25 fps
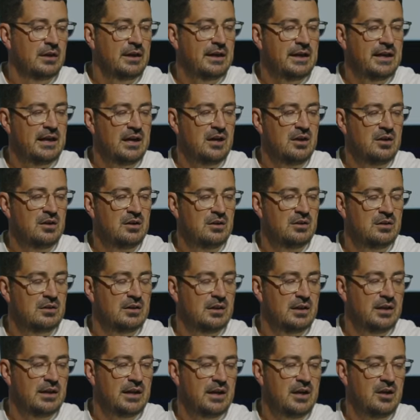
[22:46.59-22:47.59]

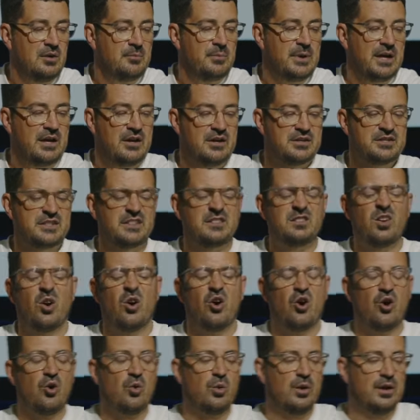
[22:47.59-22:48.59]
our marriage is
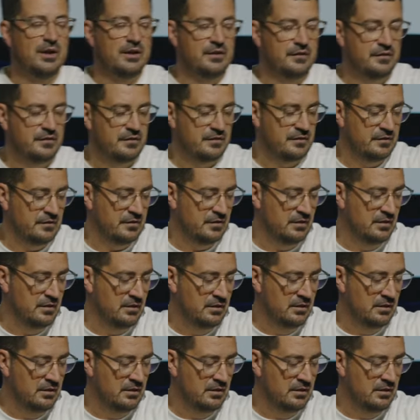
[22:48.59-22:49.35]
always,